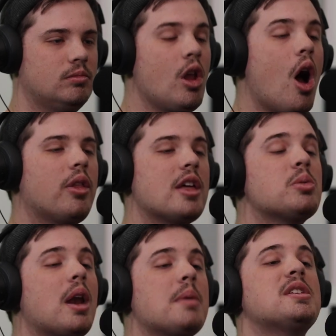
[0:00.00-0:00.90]
No,
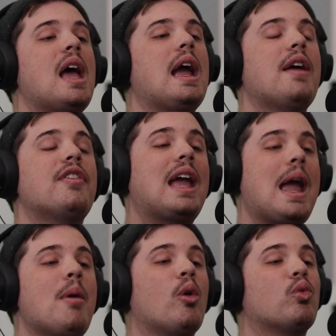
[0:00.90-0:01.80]
that's what I'm saying. If it
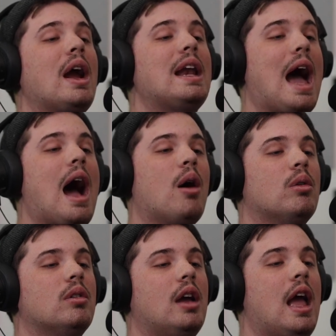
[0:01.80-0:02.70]
came out right
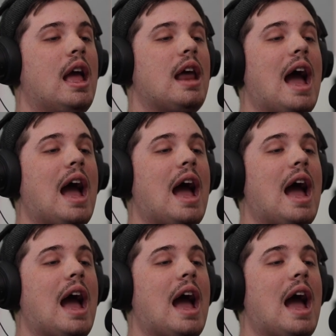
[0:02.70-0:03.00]
now and